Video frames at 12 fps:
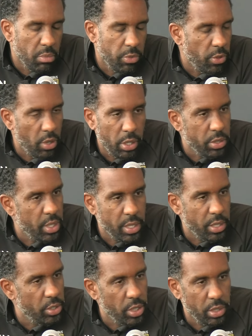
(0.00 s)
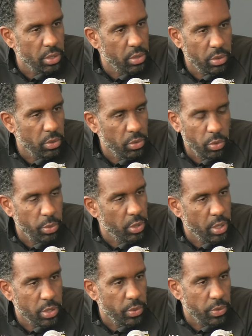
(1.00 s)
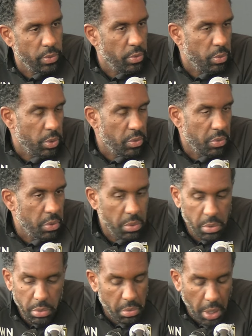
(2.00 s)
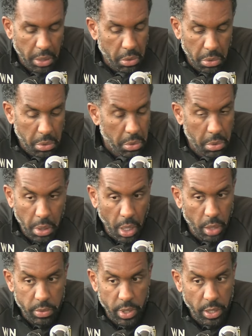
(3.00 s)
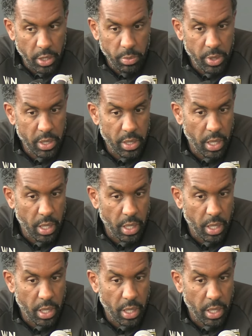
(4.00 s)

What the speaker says: for us, it doesn't change. To be honest with you, I don't know how they're going to be.